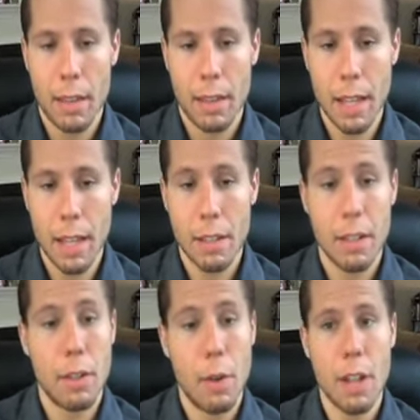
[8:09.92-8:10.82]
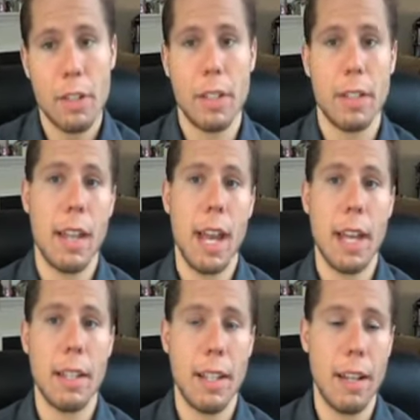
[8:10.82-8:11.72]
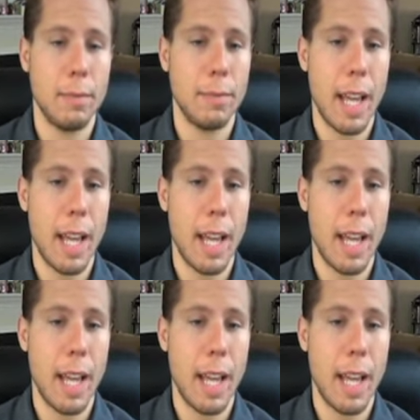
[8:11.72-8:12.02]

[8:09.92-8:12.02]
That's a good question, and um,